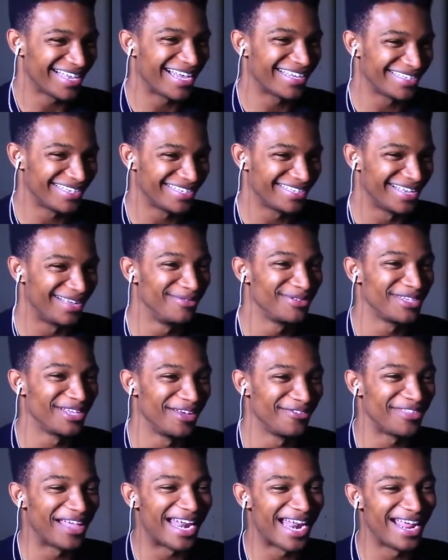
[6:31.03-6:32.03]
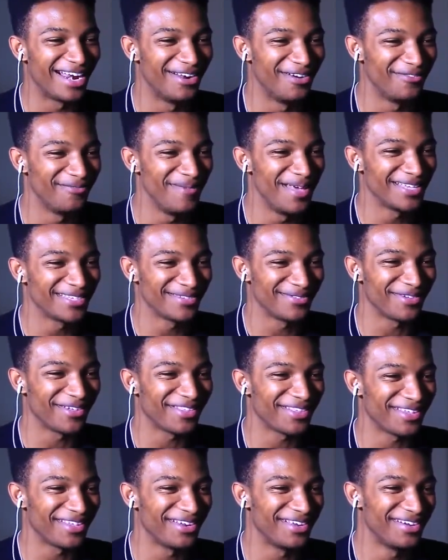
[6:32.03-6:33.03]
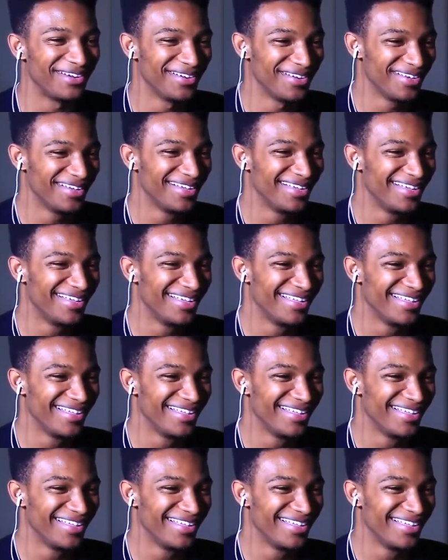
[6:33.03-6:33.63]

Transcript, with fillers: There's actually some stuff that I don't mess with. You know?